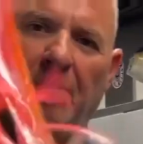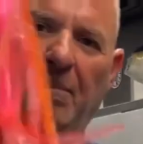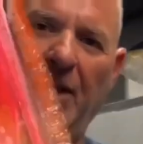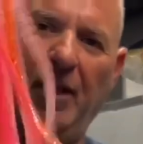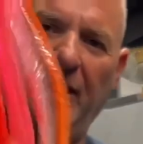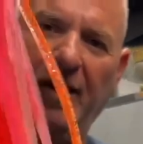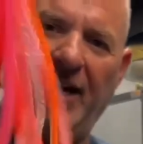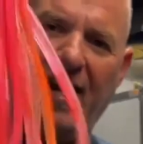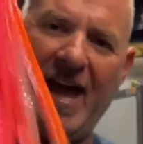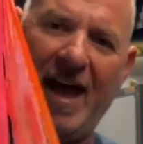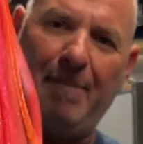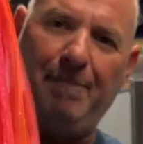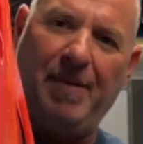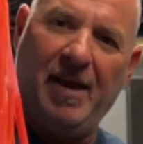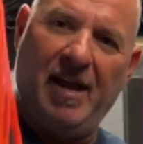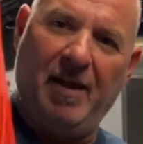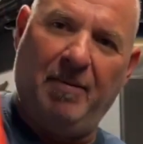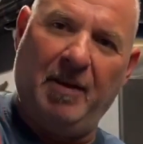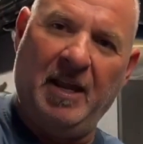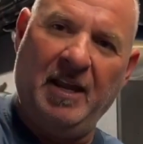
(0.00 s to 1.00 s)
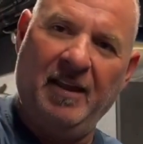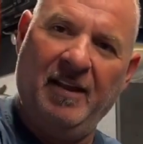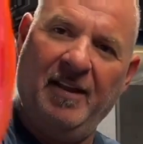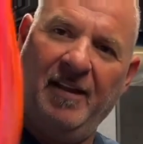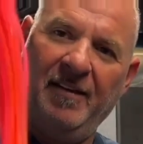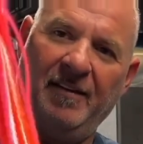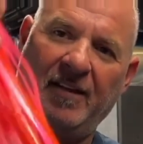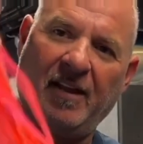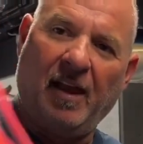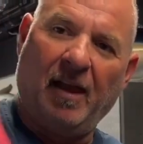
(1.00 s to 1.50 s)
but look at that, baby.
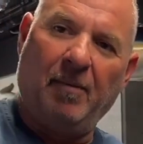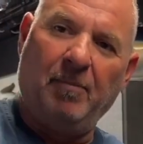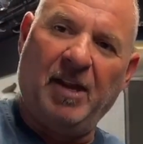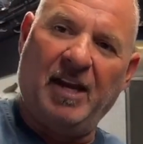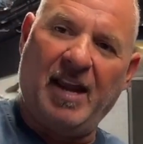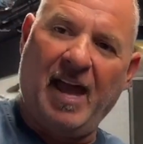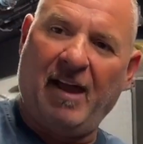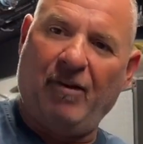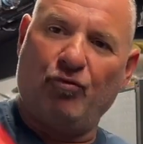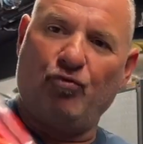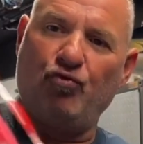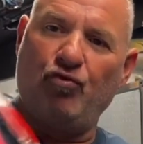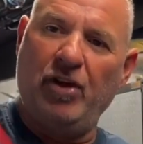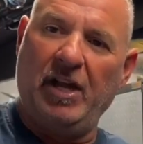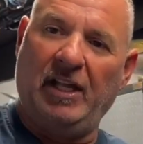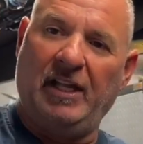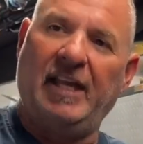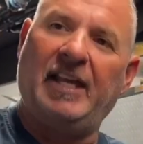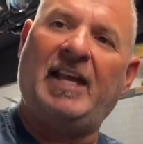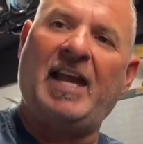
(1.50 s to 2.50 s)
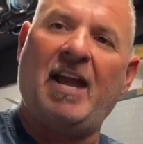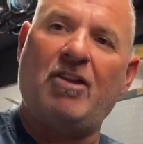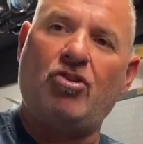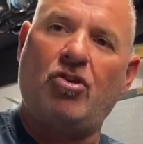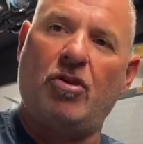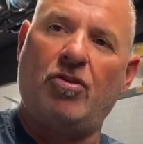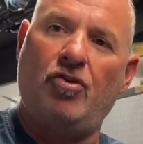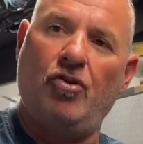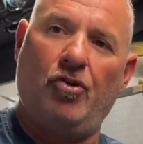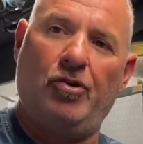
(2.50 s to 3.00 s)
I mean, that really
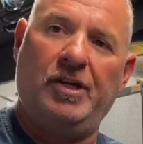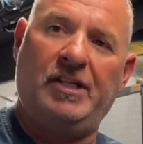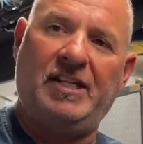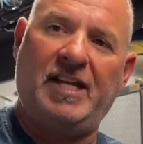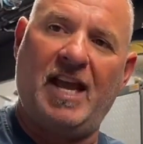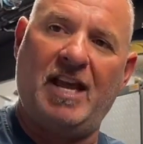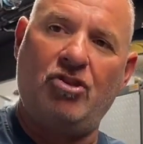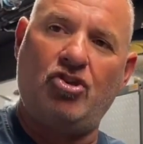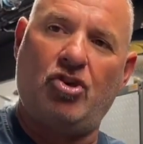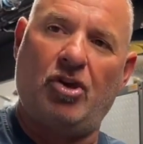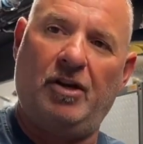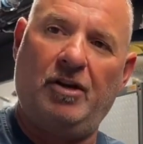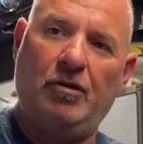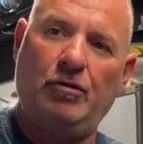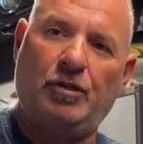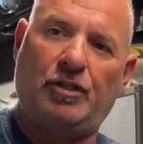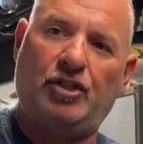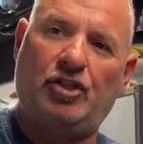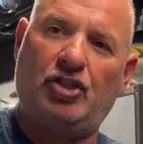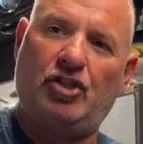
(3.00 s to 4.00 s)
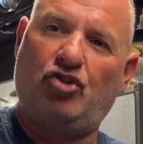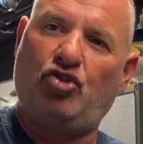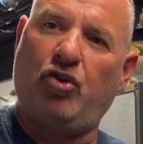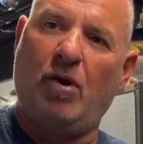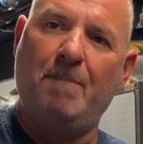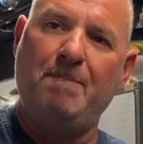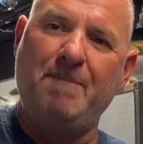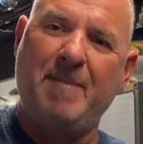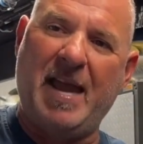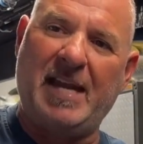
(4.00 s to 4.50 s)
catches your attention. There's
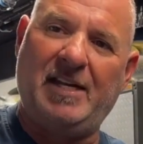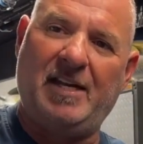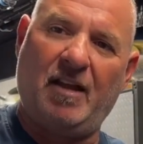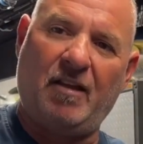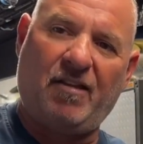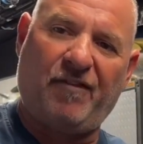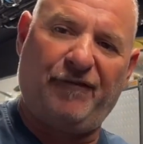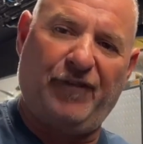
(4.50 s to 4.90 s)
tremendous